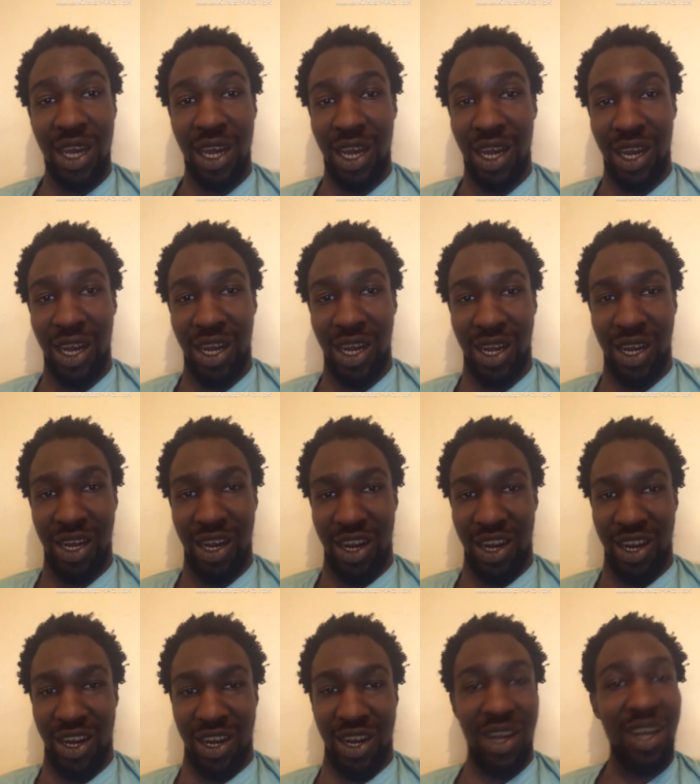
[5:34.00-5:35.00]

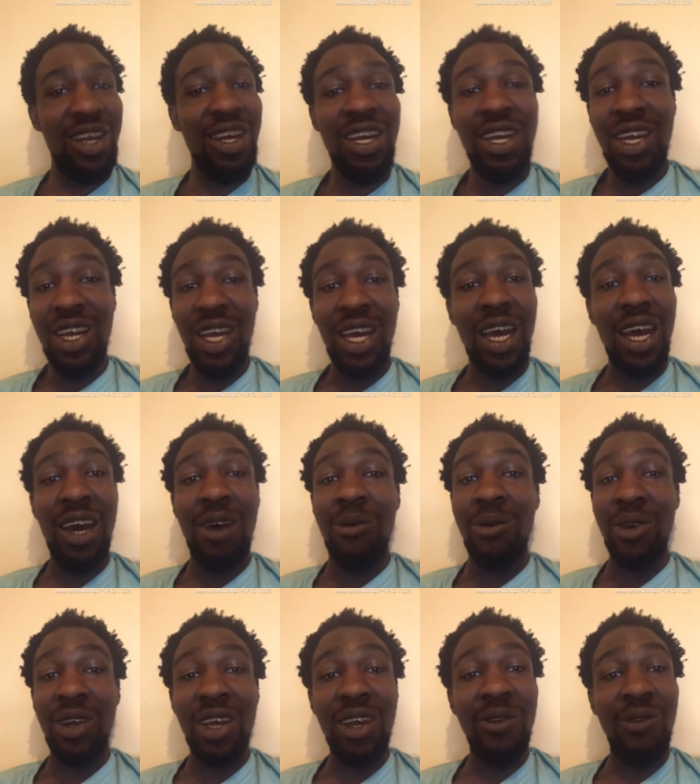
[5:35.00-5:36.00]
I
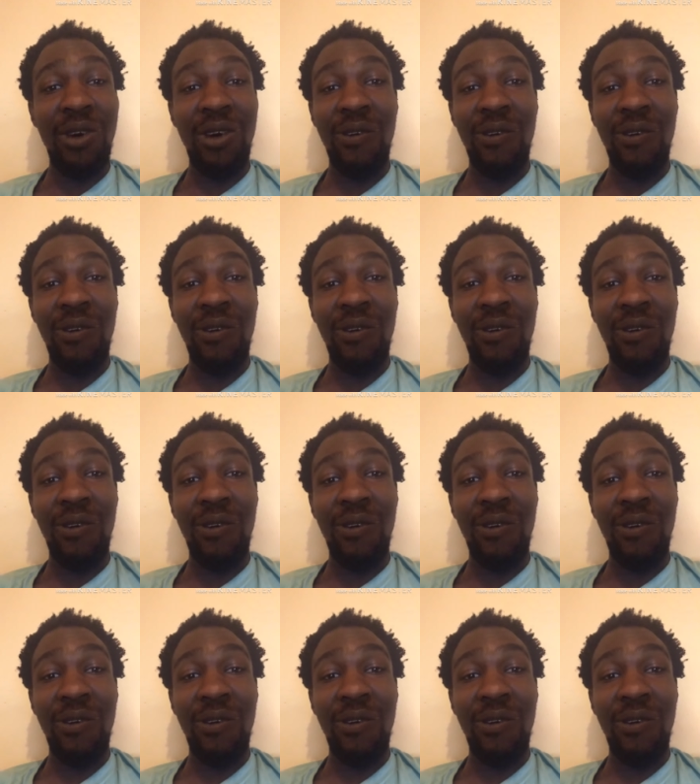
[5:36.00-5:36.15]
don't give